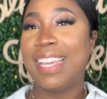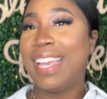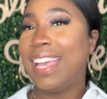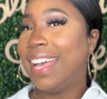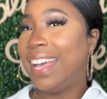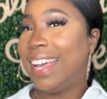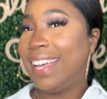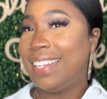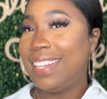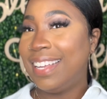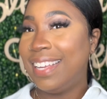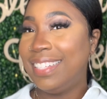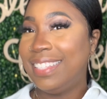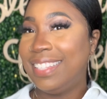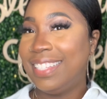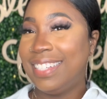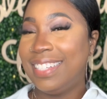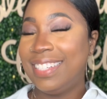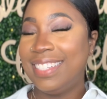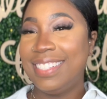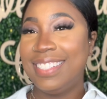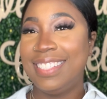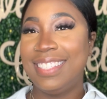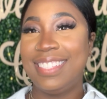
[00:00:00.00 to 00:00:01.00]
I like
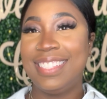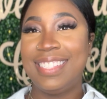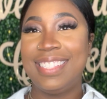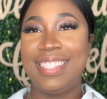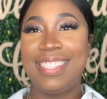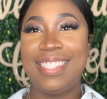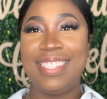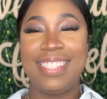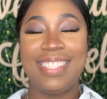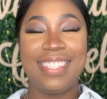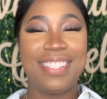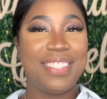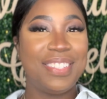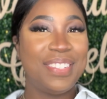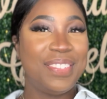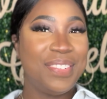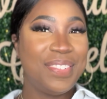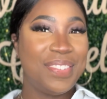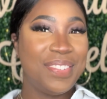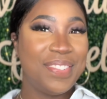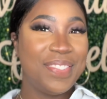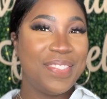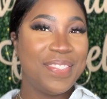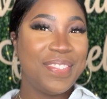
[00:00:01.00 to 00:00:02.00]
this.
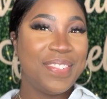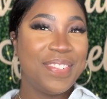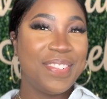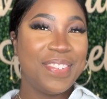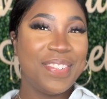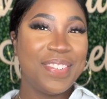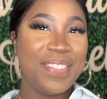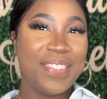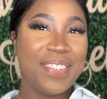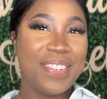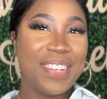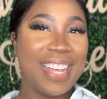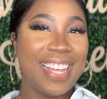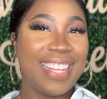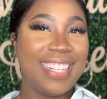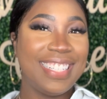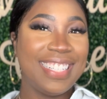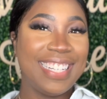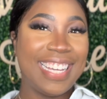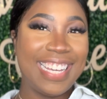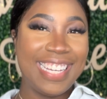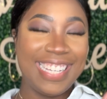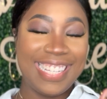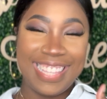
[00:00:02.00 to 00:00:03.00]
Oh, I
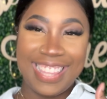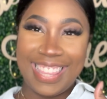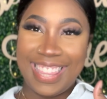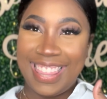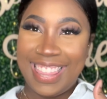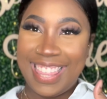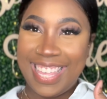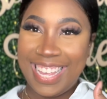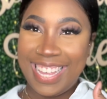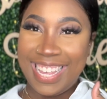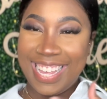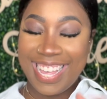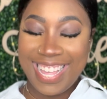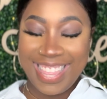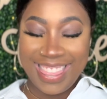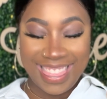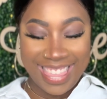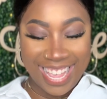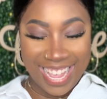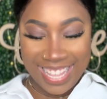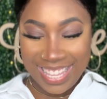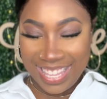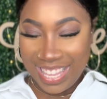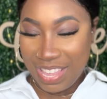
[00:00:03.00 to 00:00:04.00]
like that.
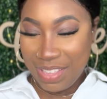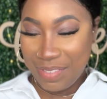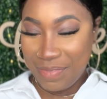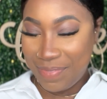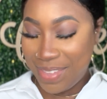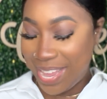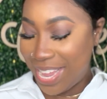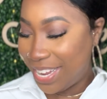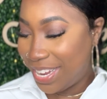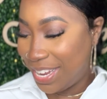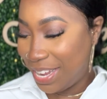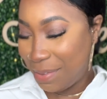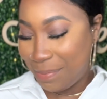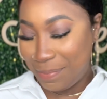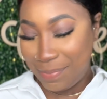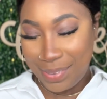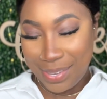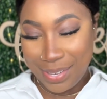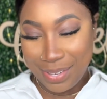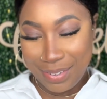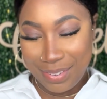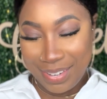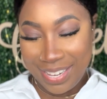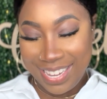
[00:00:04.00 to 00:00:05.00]
Thank you, Mary
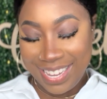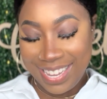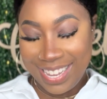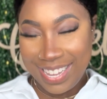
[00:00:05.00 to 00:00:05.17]
Beauty.